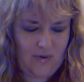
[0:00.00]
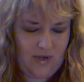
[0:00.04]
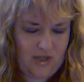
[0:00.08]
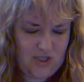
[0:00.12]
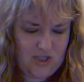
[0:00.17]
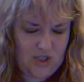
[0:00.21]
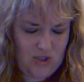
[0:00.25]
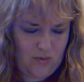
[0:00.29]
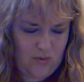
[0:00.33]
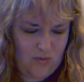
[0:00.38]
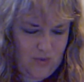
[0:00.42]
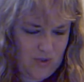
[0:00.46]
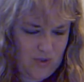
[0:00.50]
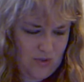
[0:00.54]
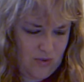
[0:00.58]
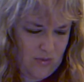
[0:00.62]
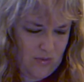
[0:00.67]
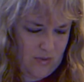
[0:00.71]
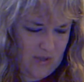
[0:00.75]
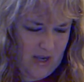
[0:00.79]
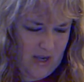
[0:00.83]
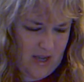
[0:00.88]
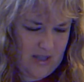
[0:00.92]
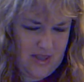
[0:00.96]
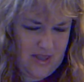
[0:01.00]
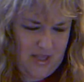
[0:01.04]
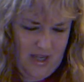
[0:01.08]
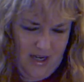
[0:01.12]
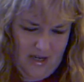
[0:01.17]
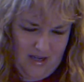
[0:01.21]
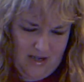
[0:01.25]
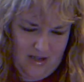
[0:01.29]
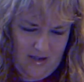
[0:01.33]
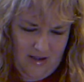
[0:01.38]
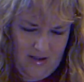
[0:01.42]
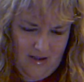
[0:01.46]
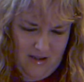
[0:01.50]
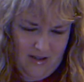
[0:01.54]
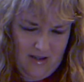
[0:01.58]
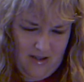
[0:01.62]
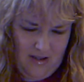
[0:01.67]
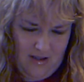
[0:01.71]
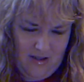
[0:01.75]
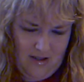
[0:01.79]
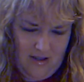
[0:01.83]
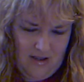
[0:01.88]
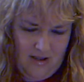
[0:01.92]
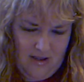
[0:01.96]
Yes, you do. I think,
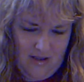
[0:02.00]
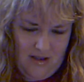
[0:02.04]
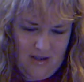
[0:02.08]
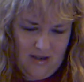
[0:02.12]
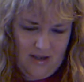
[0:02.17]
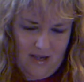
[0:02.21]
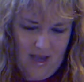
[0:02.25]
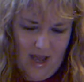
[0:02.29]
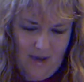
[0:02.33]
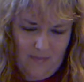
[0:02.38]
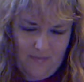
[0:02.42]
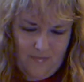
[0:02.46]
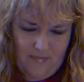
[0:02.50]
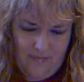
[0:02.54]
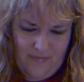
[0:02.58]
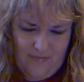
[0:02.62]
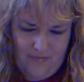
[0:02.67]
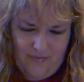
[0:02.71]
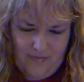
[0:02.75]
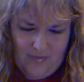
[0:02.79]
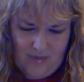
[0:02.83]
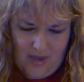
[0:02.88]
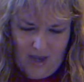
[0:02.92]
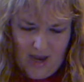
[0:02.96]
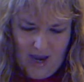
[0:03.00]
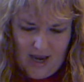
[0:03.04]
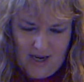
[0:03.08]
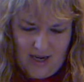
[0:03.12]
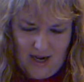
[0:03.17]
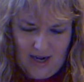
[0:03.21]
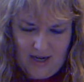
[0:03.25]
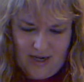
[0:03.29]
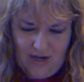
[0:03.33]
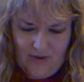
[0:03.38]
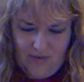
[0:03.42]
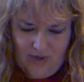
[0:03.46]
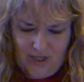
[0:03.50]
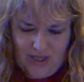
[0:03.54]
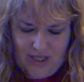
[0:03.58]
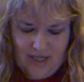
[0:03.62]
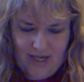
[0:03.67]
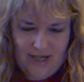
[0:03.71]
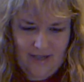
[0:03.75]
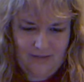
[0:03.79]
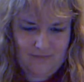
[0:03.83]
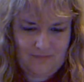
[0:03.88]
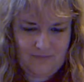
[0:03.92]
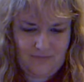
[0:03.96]
yeah, I got
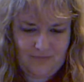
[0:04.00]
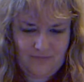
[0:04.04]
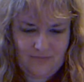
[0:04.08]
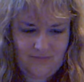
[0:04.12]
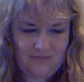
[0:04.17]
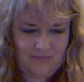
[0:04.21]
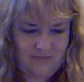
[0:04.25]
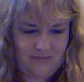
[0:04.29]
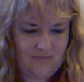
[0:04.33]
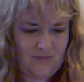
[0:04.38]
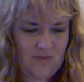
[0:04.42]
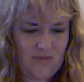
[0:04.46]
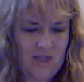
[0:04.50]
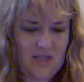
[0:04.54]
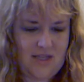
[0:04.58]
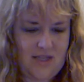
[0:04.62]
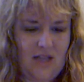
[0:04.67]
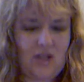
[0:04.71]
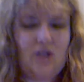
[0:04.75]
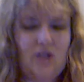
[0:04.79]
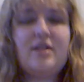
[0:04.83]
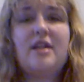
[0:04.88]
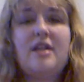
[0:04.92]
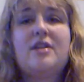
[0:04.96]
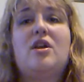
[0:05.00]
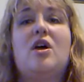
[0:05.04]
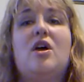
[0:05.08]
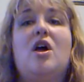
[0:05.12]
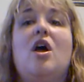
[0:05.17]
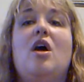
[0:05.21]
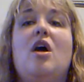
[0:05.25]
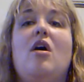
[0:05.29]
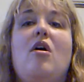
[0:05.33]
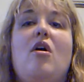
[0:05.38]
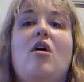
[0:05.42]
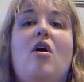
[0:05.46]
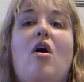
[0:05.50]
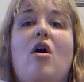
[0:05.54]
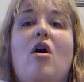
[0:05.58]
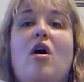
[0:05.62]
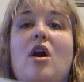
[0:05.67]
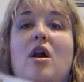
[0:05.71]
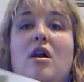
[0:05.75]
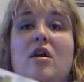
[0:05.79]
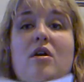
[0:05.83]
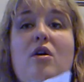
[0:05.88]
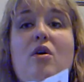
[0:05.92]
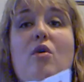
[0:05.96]
everything because I look at the
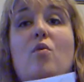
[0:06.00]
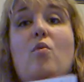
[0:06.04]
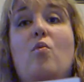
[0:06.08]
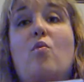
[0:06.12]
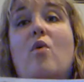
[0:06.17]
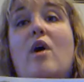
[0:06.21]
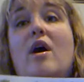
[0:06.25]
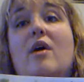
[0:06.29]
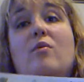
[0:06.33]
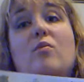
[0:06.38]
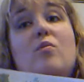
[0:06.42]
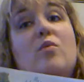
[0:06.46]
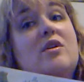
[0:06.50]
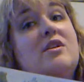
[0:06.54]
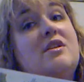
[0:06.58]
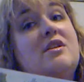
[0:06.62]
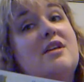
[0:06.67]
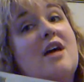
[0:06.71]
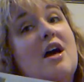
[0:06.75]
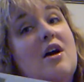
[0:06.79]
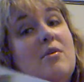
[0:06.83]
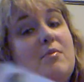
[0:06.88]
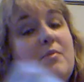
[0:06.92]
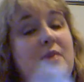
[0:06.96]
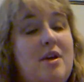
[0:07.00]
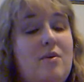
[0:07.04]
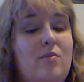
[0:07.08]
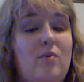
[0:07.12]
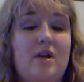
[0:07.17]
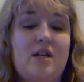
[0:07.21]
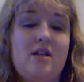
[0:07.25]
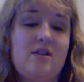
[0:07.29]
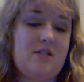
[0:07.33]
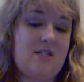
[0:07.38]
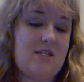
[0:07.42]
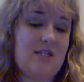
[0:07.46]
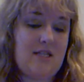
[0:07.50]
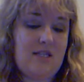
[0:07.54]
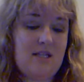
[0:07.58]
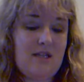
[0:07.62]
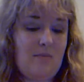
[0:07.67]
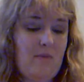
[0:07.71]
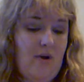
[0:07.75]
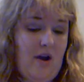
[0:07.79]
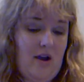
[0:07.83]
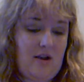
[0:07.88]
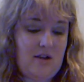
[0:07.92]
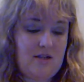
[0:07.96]
our what would tell me what's in the
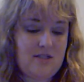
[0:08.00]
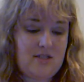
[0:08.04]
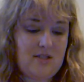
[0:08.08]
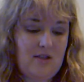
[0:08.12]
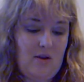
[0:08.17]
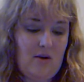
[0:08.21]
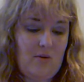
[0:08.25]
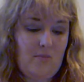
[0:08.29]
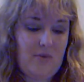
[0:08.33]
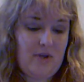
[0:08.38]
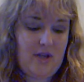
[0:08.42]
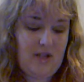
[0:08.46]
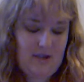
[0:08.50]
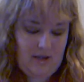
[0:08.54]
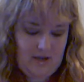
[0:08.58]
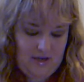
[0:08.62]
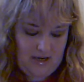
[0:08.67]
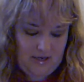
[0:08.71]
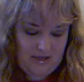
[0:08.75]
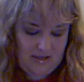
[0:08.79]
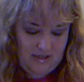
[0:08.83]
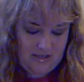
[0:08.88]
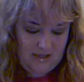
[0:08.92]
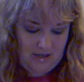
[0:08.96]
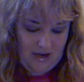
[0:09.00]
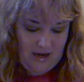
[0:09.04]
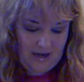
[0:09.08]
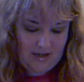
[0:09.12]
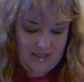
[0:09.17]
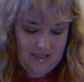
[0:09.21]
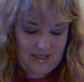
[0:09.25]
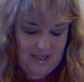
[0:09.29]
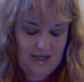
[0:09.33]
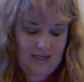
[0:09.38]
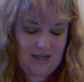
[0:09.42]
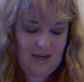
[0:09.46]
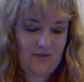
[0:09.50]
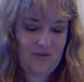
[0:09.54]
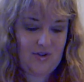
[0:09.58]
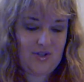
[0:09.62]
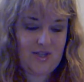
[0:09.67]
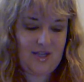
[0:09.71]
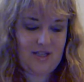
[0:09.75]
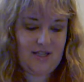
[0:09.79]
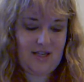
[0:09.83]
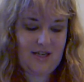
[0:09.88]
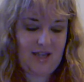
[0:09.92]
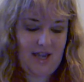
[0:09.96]
box. So, but it's I've seen
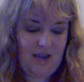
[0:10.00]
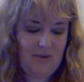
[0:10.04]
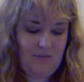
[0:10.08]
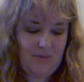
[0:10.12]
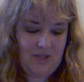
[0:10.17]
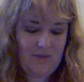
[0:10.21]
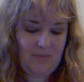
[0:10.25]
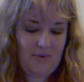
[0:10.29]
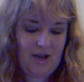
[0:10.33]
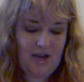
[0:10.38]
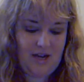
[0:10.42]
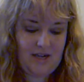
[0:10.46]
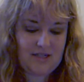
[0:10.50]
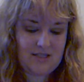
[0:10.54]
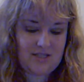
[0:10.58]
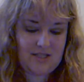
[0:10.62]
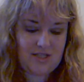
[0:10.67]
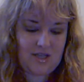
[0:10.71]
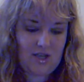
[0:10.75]
everything that came in the box.